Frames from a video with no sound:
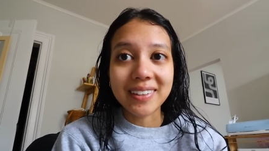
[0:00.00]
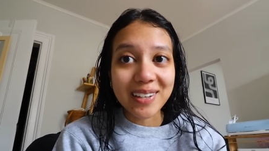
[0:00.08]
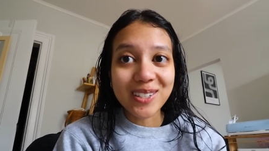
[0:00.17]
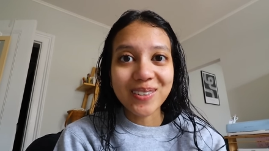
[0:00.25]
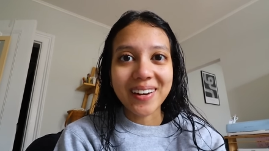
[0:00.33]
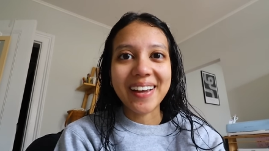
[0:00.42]

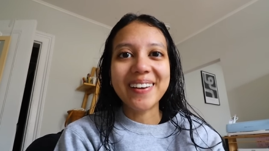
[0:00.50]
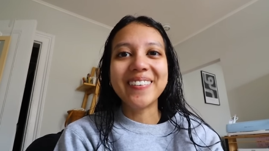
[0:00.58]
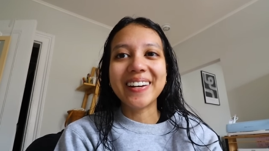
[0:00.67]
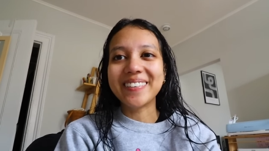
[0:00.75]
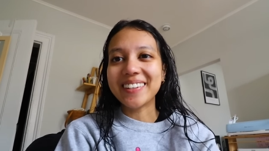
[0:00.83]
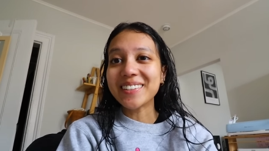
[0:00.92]
yesterday
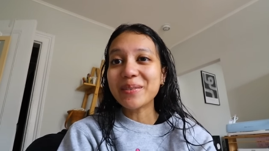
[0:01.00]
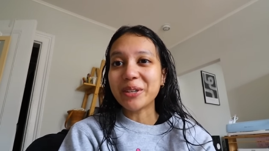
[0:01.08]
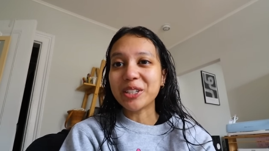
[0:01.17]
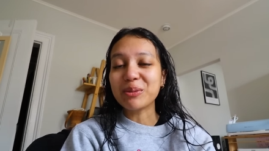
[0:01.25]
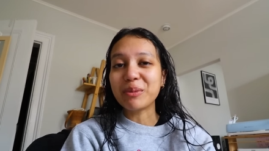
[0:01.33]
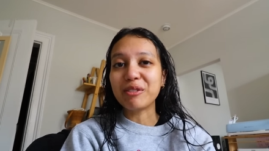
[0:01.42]
when I went out to
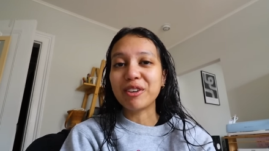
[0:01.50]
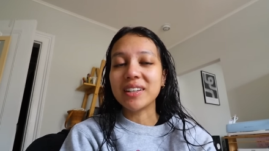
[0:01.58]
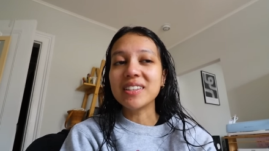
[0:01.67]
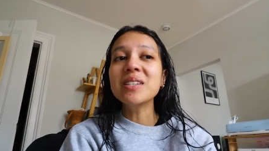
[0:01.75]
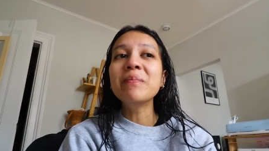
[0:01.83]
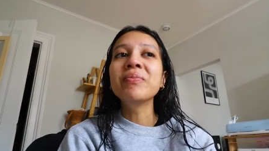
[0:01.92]
brunch with my
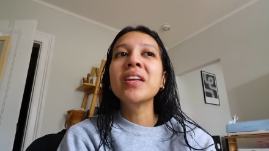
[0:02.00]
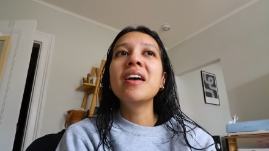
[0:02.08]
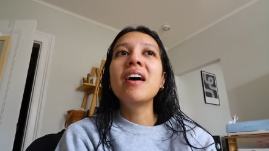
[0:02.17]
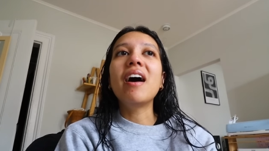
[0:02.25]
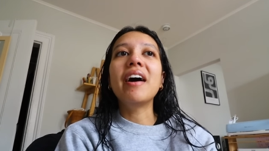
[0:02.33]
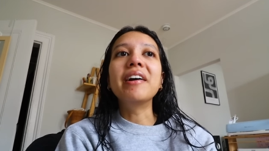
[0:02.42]
friends,
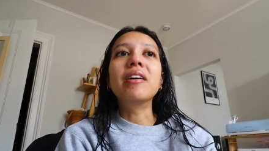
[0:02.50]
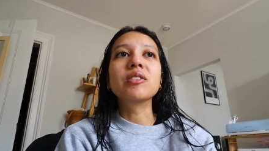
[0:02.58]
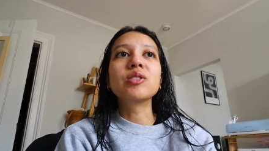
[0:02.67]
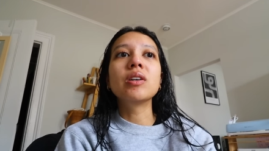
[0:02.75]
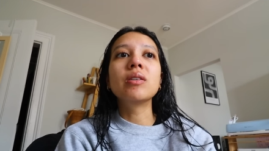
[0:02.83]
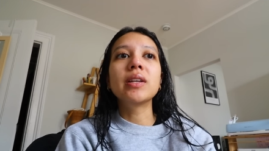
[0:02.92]
I
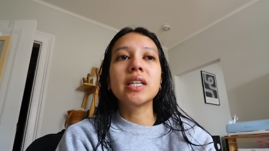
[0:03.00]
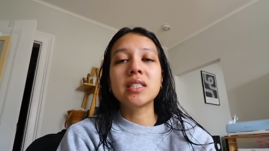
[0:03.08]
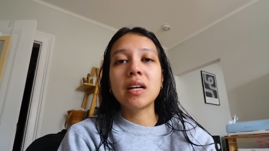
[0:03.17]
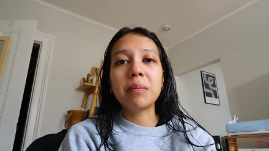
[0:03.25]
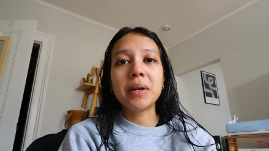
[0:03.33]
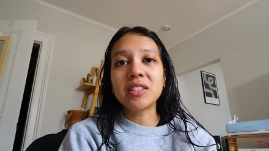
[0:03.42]
also like
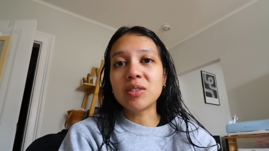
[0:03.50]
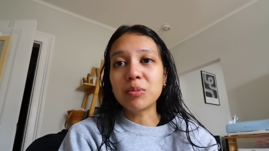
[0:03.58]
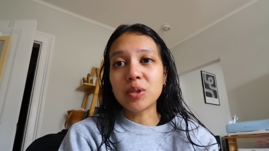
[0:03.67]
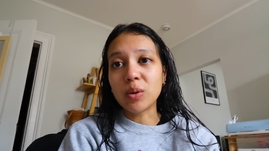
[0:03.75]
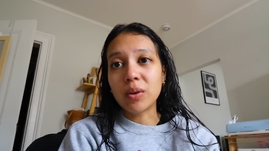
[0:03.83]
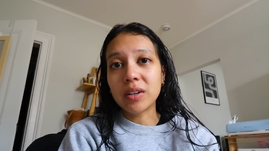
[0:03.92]
stopped by
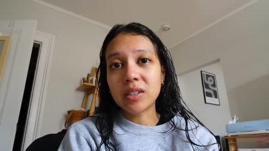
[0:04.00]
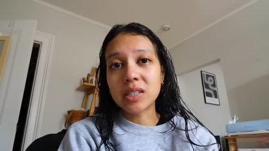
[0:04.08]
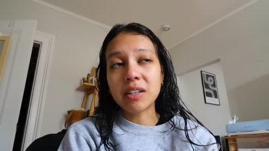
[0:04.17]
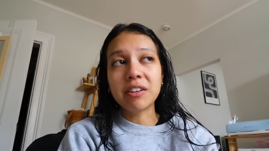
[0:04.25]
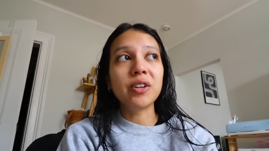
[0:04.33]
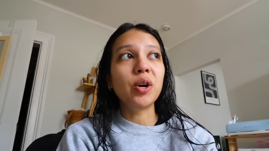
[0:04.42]
some stores
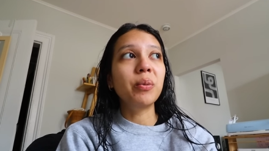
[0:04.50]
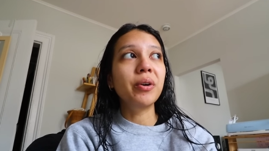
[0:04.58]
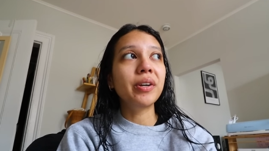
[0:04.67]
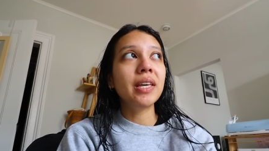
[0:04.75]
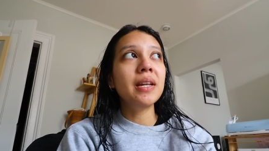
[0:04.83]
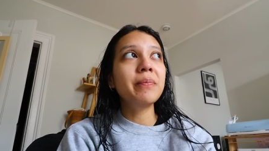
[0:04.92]
here in
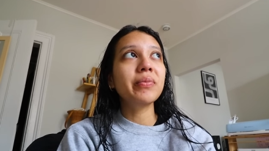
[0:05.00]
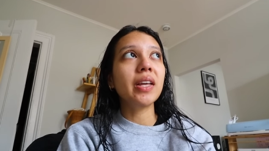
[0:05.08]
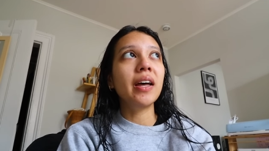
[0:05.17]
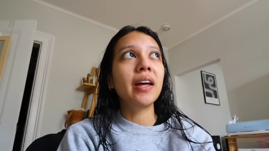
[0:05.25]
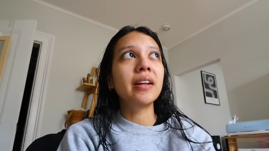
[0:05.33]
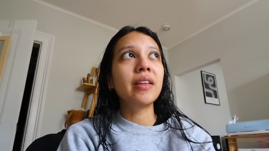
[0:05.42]
Hoboken
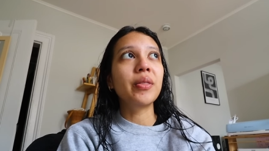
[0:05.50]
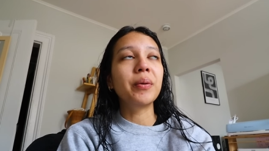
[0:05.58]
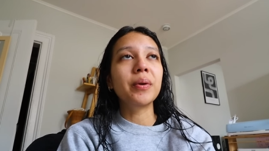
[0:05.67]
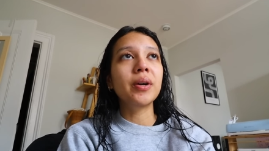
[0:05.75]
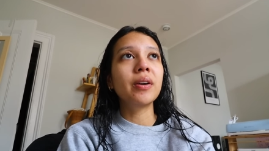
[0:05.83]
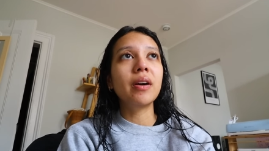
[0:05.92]
and there
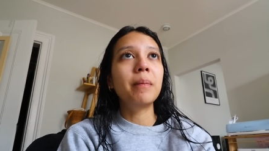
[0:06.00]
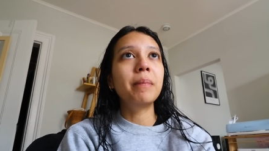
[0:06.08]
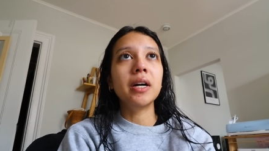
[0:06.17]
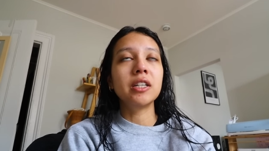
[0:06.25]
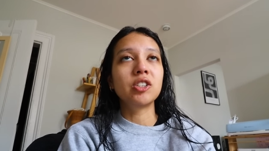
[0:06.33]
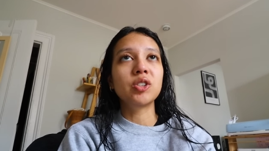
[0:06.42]
were a
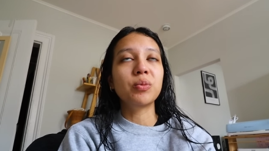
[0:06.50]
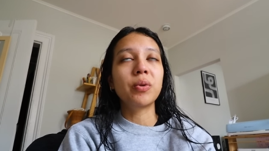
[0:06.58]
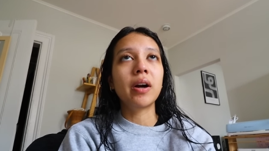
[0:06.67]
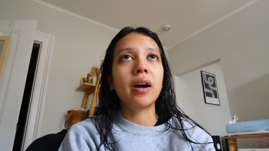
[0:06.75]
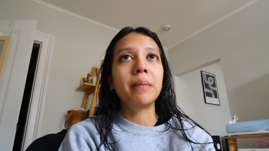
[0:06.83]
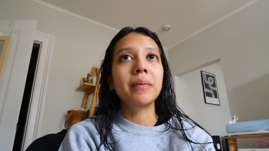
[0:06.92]
bunch
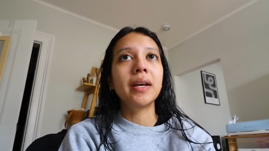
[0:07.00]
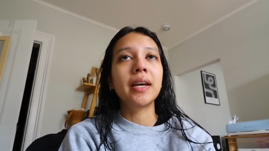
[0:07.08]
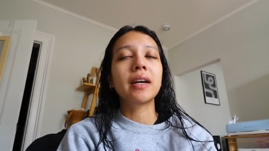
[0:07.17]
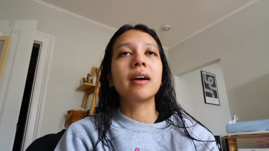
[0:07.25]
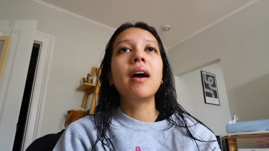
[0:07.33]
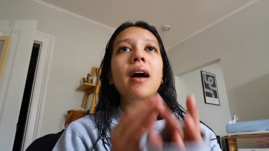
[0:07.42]
where I'm
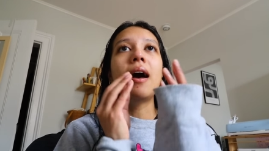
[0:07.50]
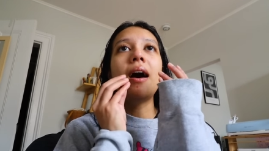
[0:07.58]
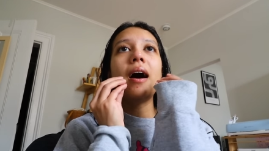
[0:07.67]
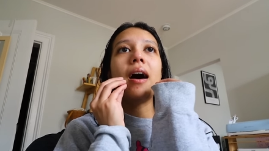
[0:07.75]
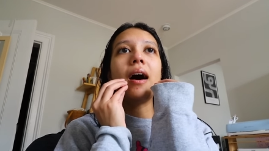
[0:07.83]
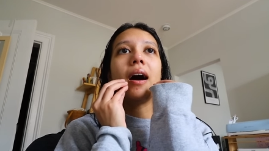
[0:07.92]
like,
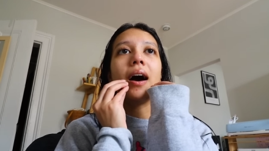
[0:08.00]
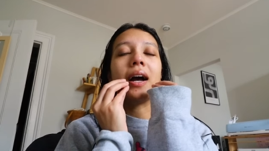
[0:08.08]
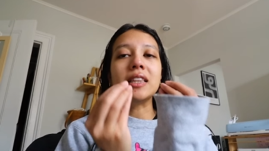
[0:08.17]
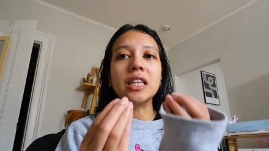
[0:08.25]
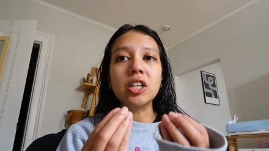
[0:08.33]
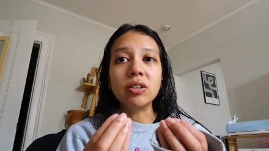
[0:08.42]

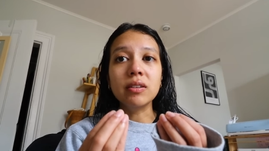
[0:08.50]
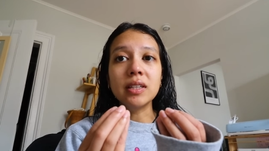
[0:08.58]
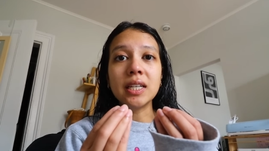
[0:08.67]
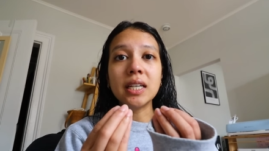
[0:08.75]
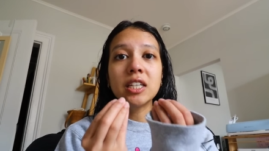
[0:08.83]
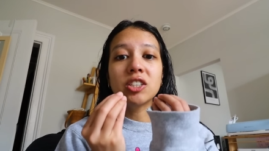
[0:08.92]
I
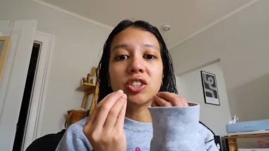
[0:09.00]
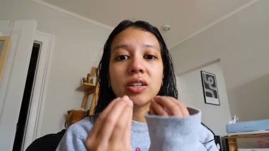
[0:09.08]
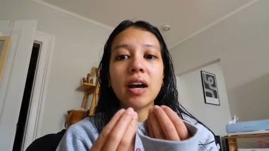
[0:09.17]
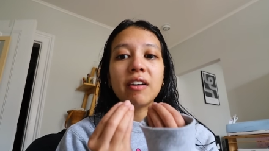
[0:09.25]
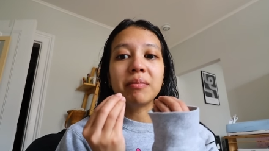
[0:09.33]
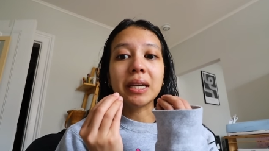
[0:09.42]
literally
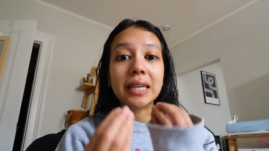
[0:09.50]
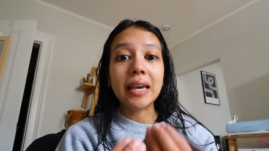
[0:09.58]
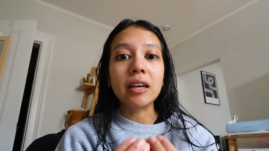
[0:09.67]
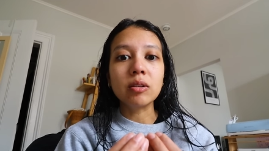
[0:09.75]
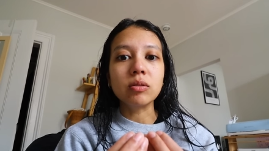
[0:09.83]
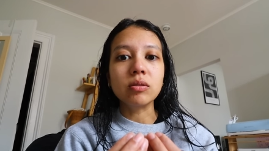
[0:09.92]
should have my
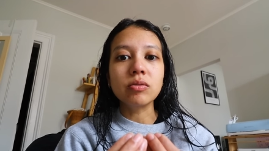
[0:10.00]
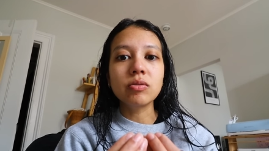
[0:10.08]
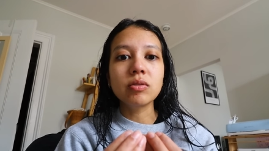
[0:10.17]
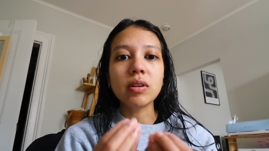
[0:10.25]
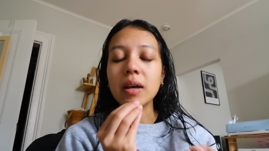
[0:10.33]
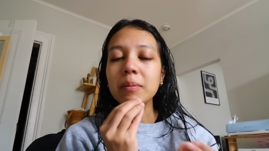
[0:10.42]

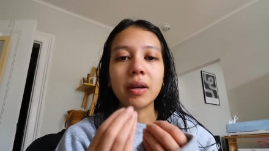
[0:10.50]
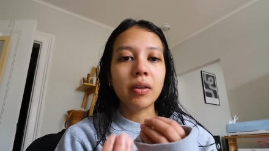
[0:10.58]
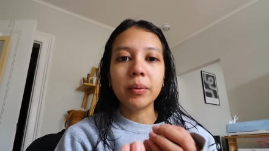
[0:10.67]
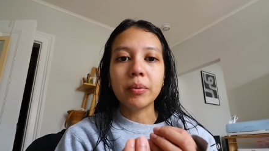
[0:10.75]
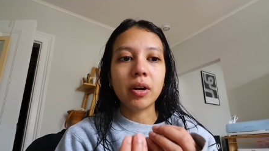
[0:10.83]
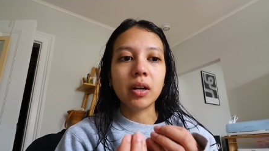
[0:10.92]
candles and my
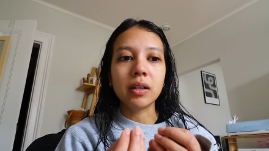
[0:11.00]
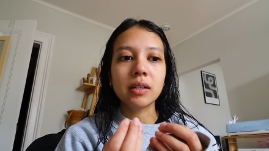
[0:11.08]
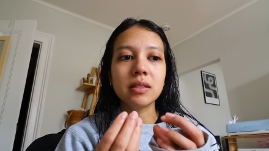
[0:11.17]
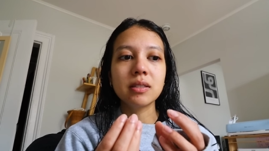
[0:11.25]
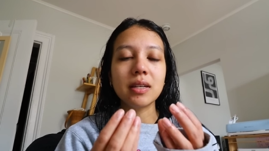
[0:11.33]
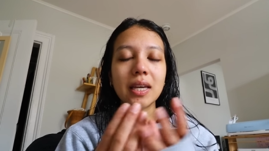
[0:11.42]
other
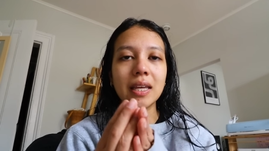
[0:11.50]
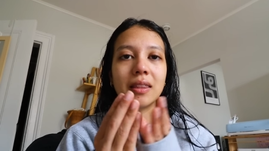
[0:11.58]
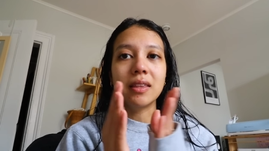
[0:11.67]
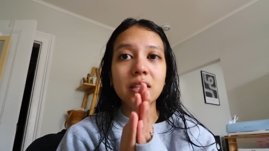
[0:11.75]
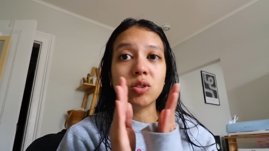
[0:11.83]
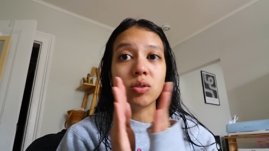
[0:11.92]
products
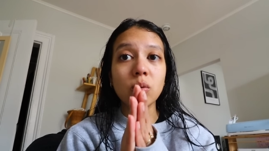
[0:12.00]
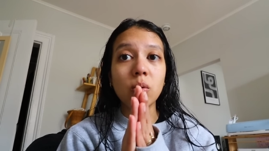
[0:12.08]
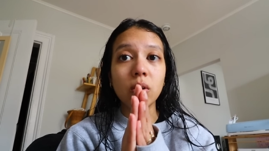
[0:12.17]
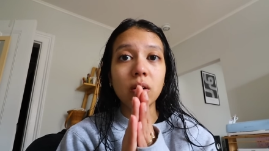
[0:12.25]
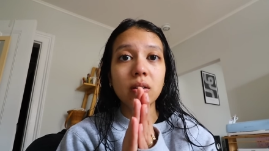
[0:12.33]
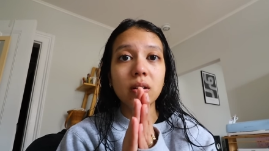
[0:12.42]
in this
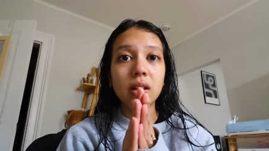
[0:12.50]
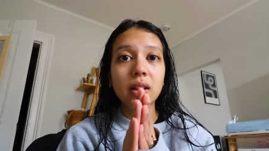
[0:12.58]
store